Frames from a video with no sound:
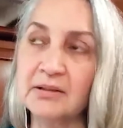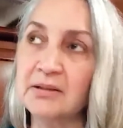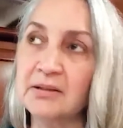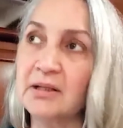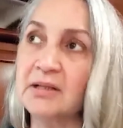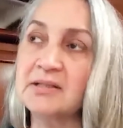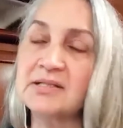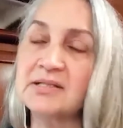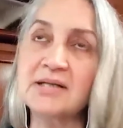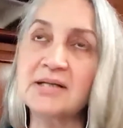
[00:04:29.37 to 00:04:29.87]

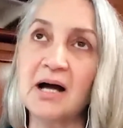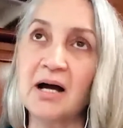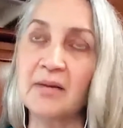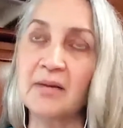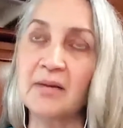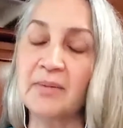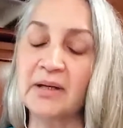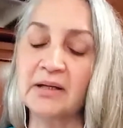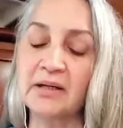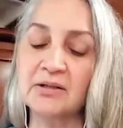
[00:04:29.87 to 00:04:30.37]
and
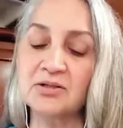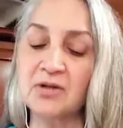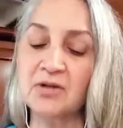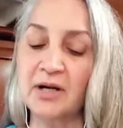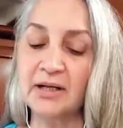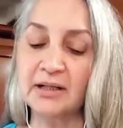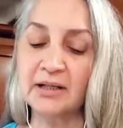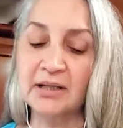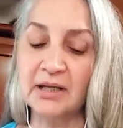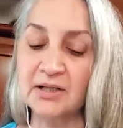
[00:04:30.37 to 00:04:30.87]
sobbing and
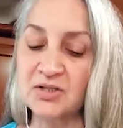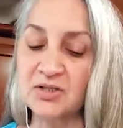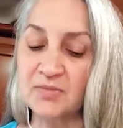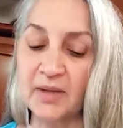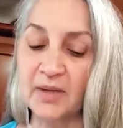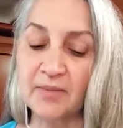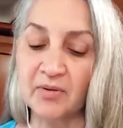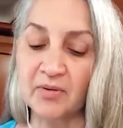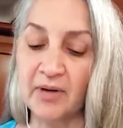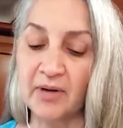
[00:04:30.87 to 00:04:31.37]
trying to catch my
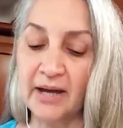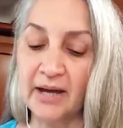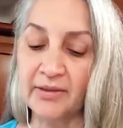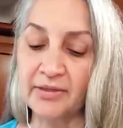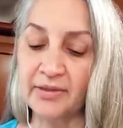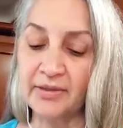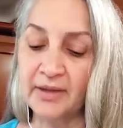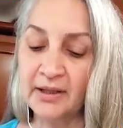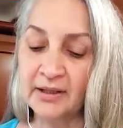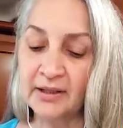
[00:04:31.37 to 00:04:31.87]

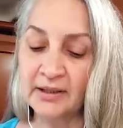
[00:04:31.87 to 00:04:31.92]
breath.